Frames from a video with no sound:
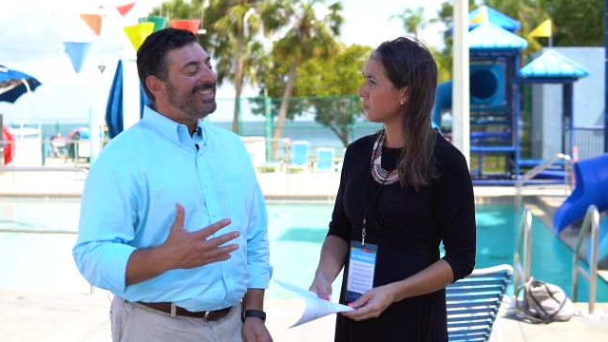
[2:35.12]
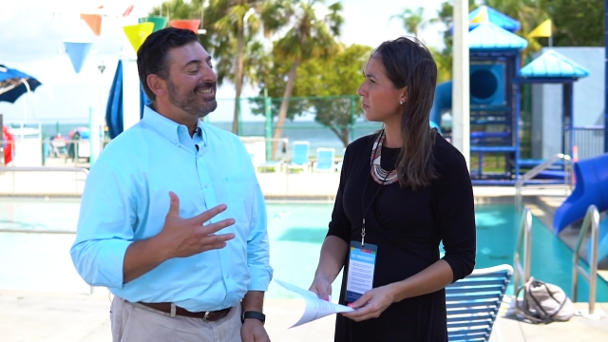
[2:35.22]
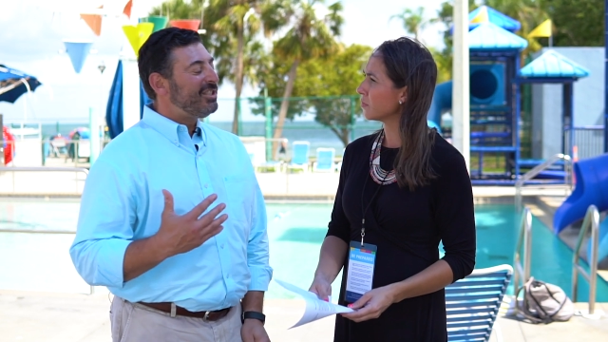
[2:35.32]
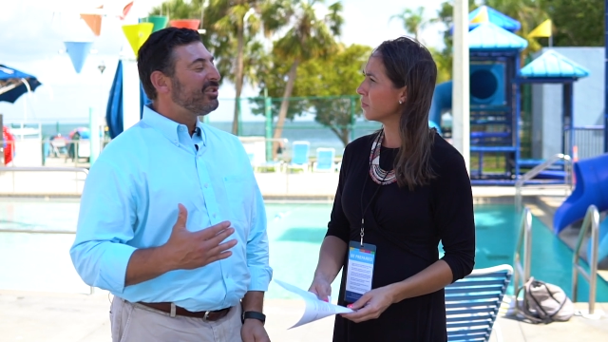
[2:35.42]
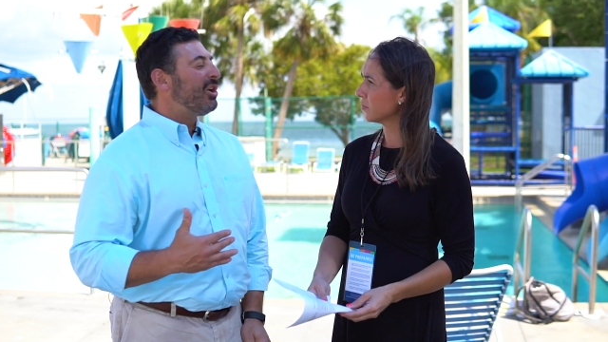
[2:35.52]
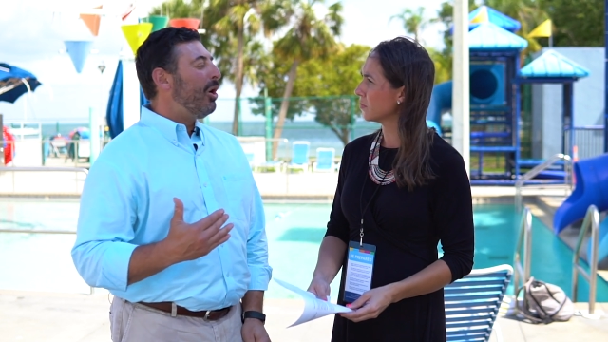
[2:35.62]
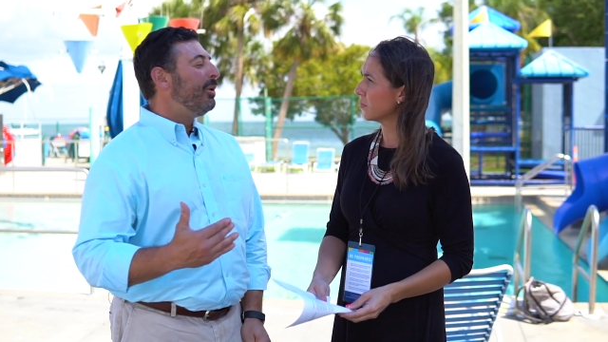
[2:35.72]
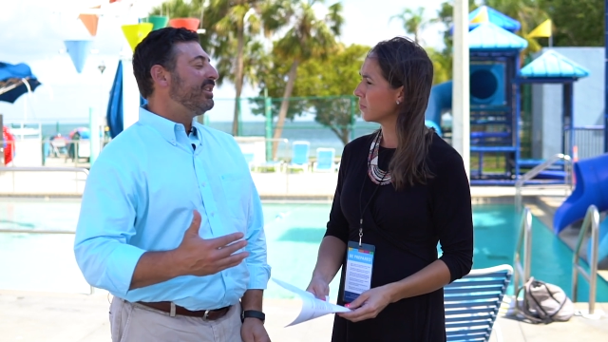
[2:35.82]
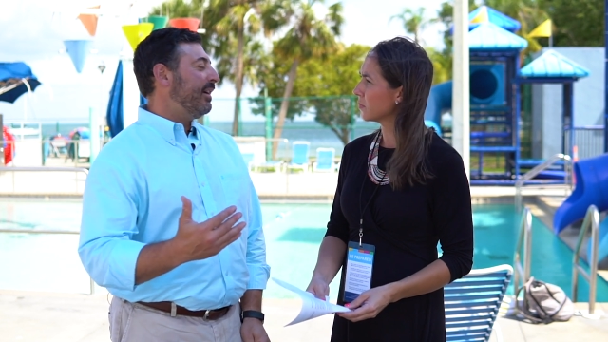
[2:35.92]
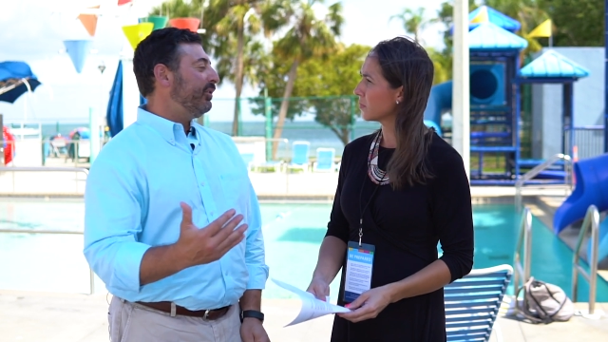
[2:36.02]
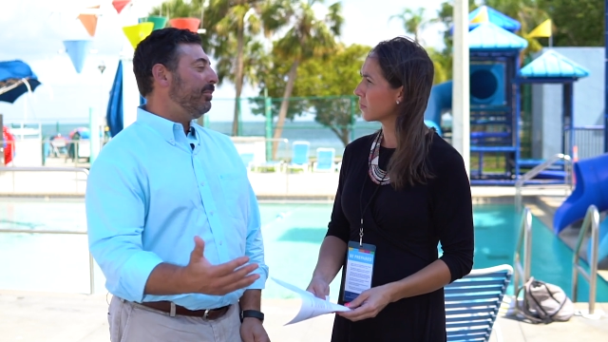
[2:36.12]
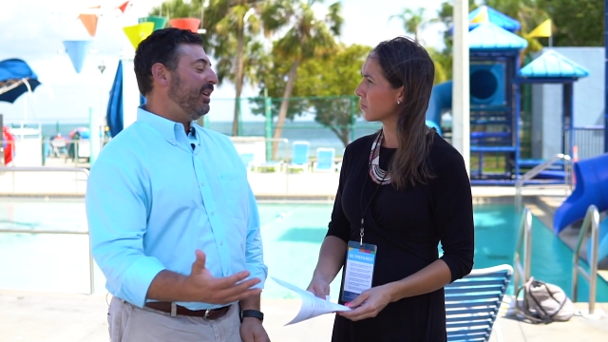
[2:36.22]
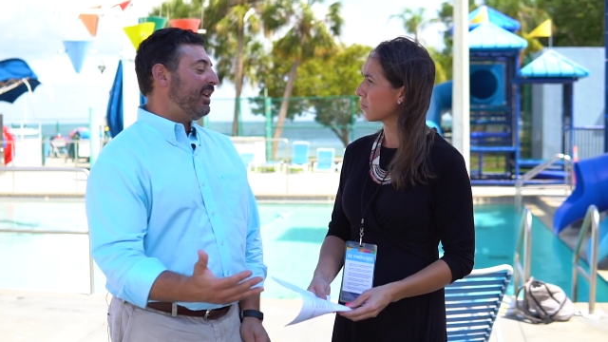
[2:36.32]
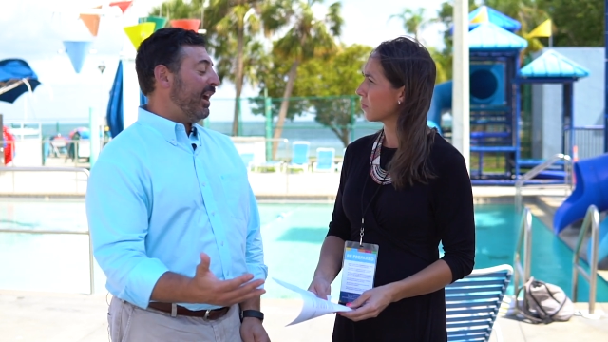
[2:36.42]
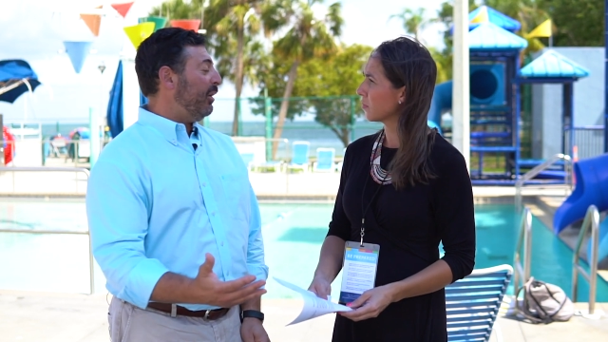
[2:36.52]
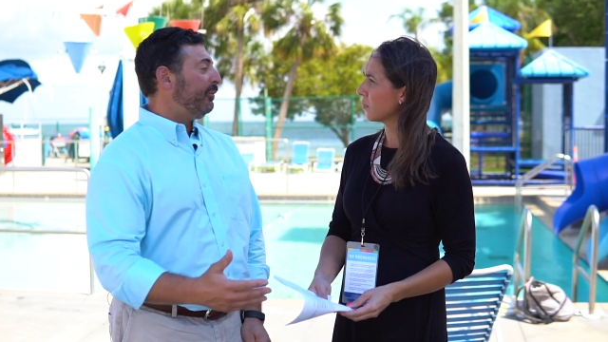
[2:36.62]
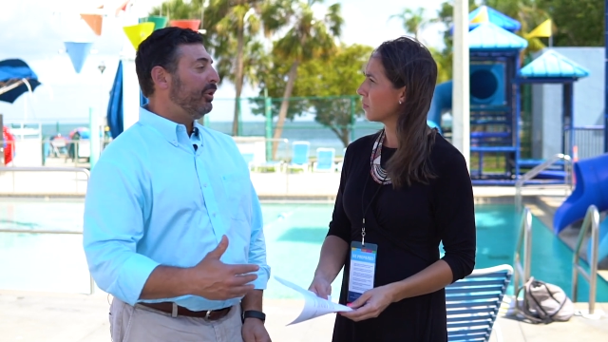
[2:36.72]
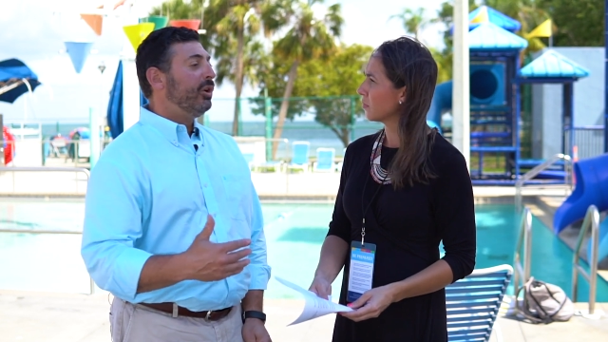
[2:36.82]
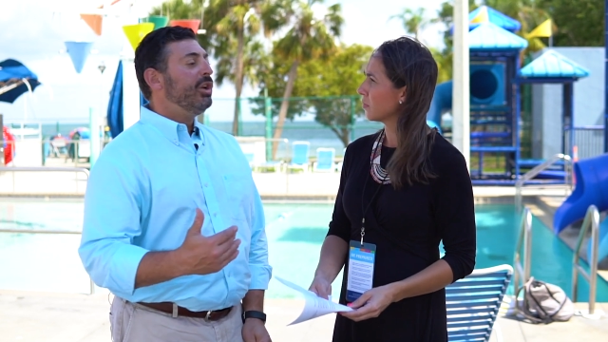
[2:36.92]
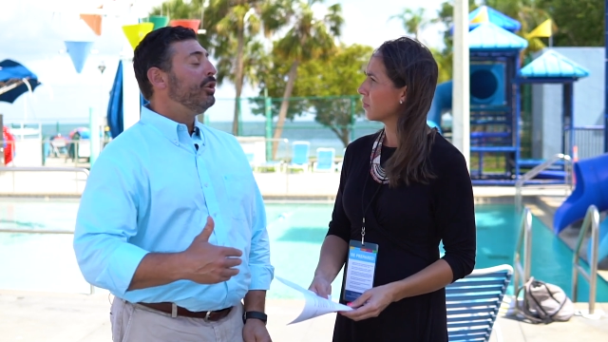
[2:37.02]
Speaker 1: you just always have to be
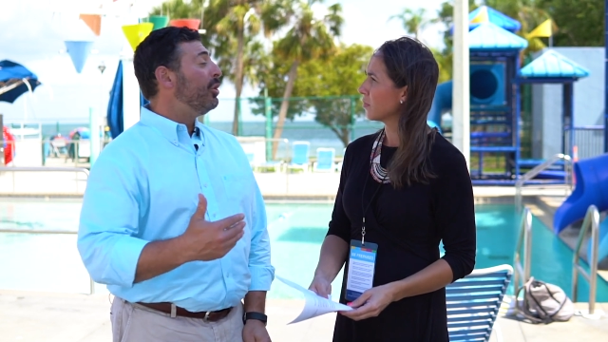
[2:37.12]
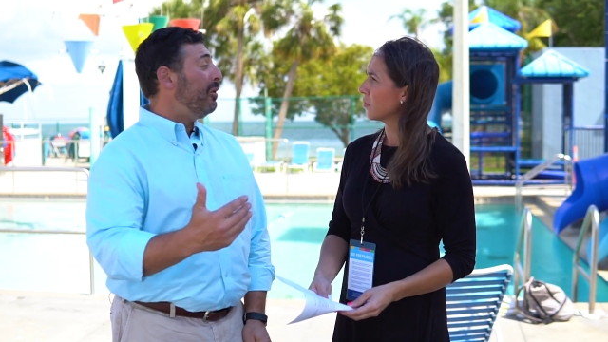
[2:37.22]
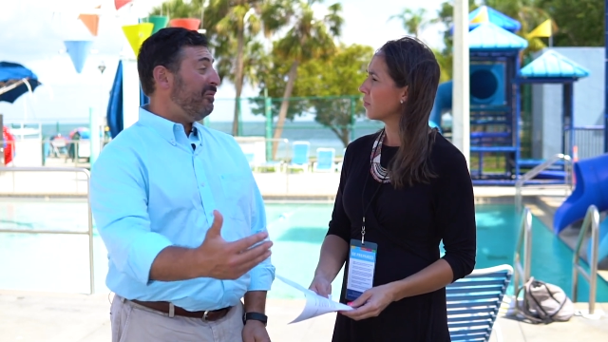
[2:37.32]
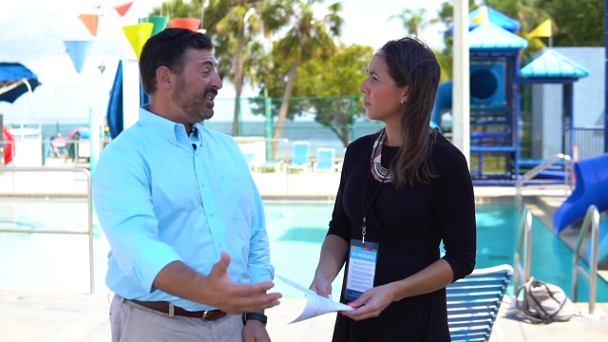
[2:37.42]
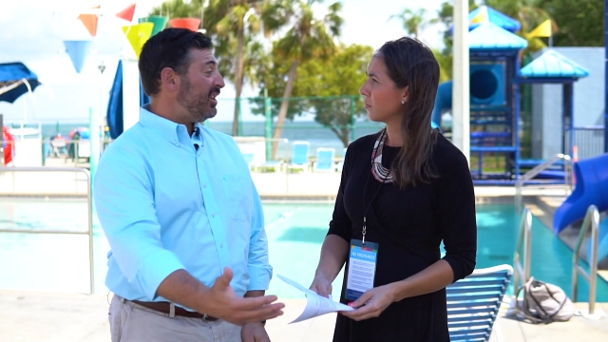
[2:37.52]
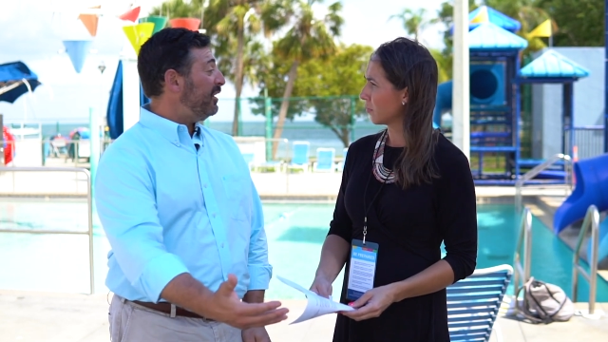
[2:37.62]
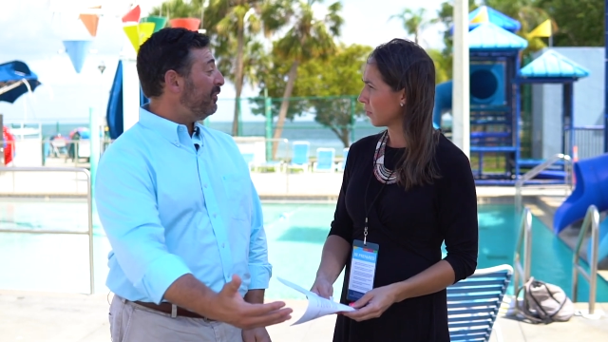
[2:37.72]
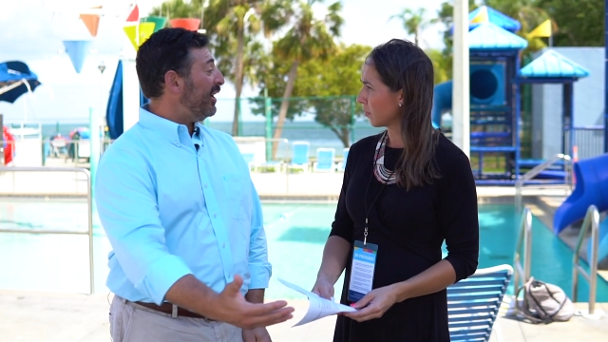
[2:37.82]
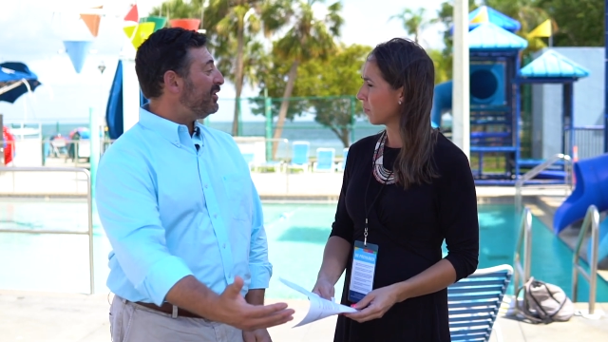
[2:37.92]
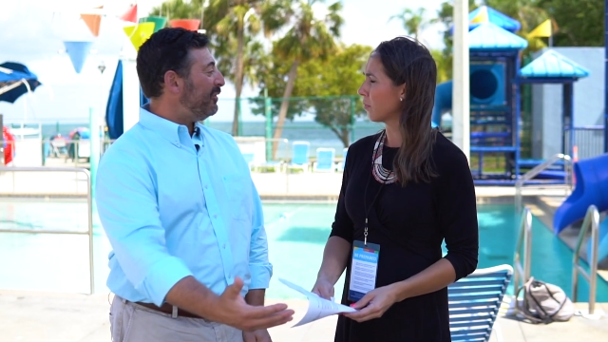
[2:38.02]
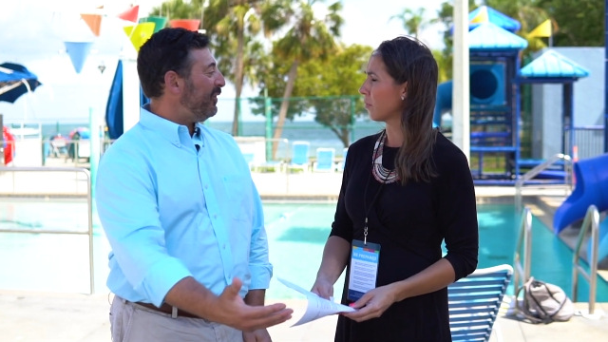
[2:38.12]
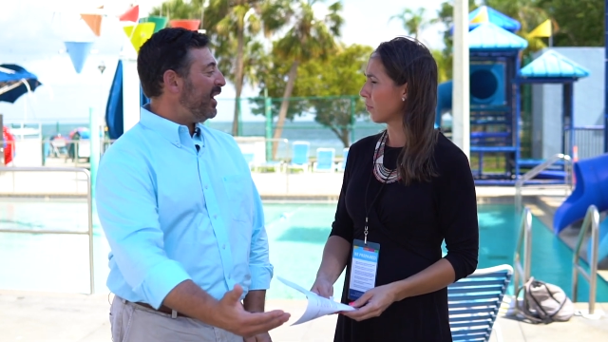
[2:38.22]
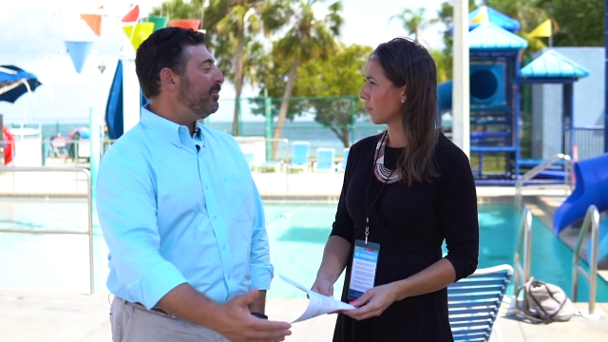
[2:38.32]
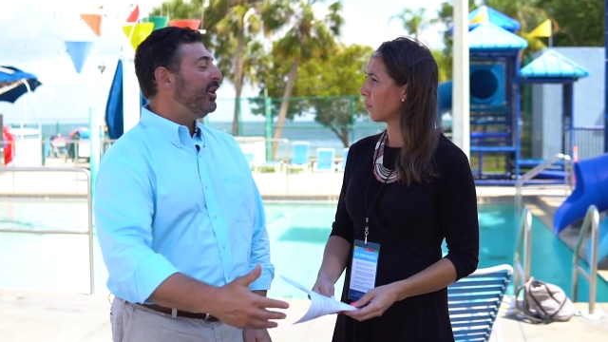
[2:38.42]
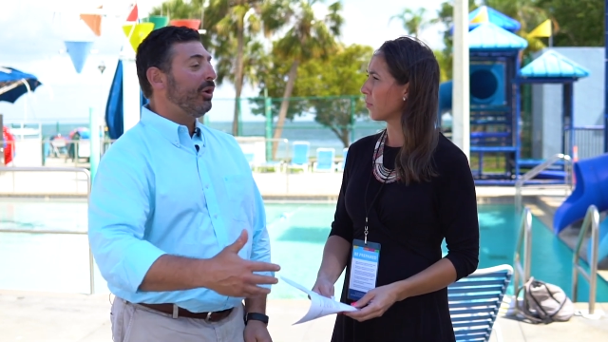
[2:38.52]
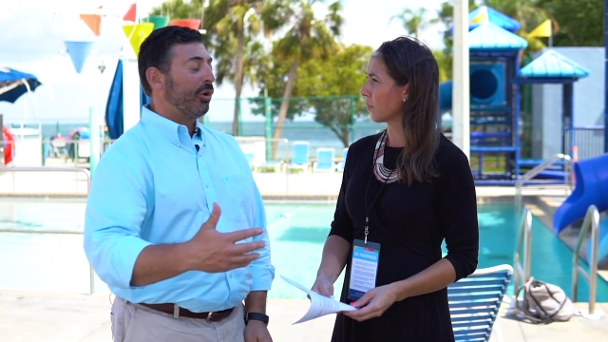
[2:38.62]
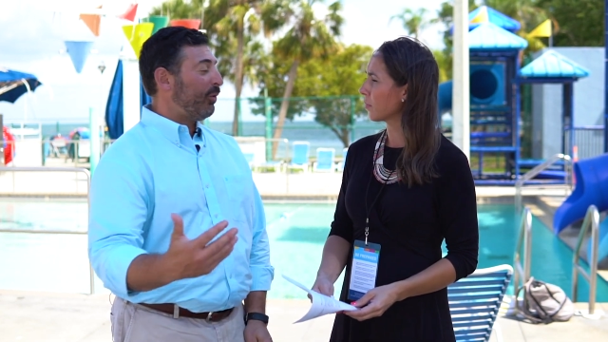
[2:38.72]
careful. You go visiting friends and family or